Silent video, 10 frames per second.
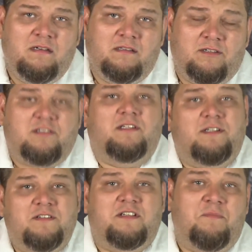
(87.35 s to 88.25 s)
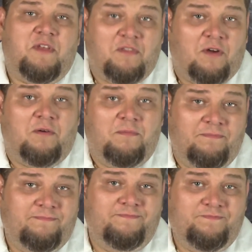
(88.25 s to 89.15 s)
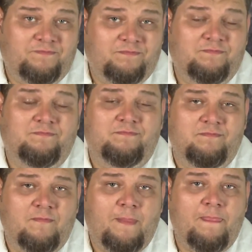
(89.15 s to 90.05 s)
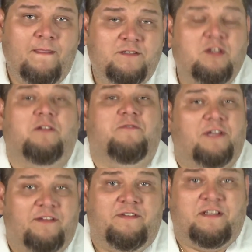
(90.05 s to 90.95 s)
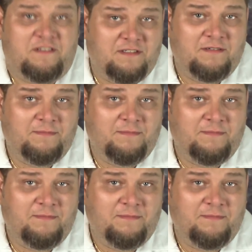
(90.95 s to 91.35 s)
There's a little something, though. It's called forgiveness.